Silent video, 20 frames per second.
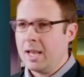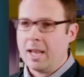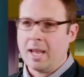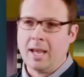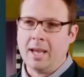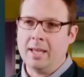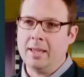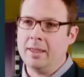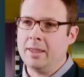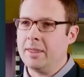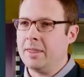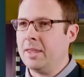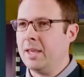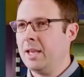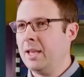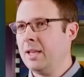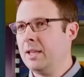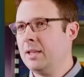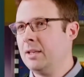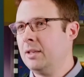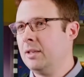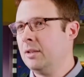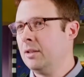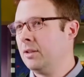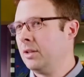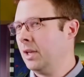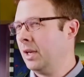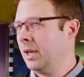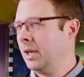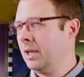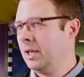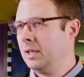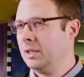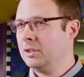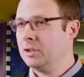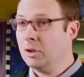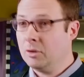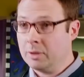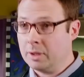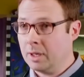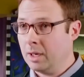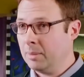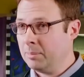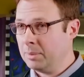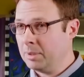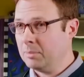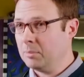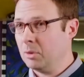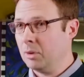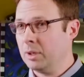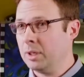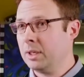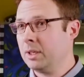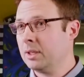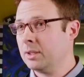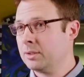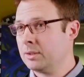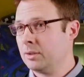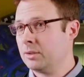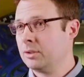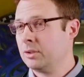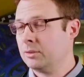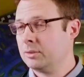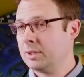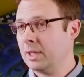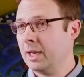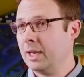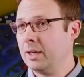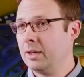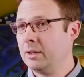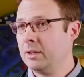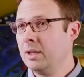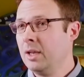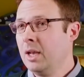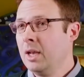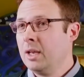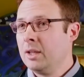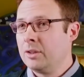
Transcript: and then they don't get up in the morning because they're so tired.